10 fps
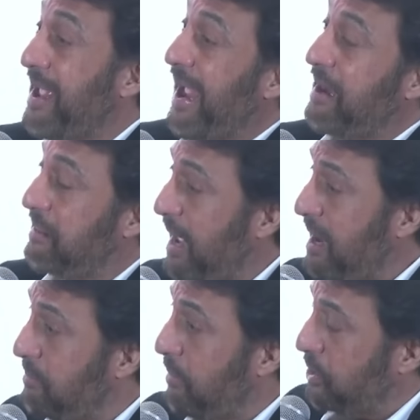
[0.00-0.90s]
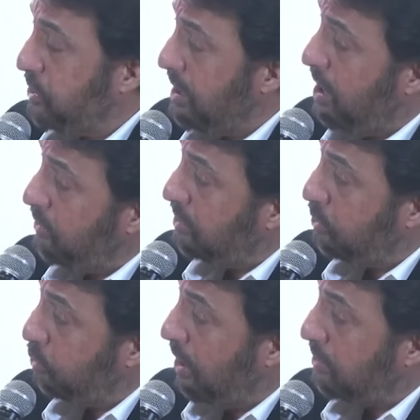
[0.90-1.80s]
And then emerging out of the
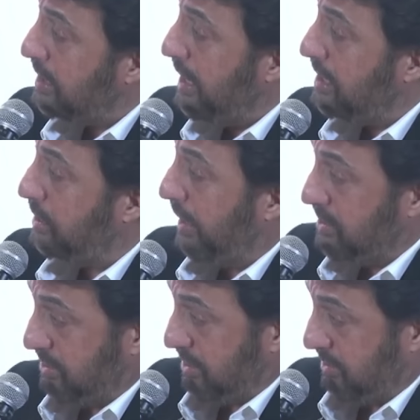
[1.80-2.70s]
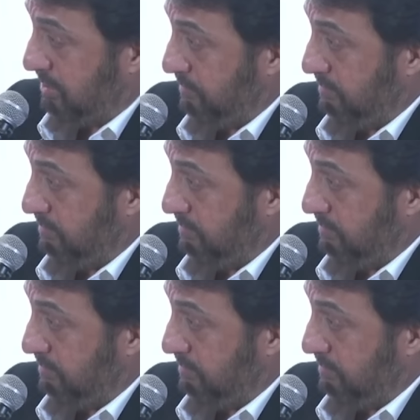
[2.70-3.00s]
2008 crisis,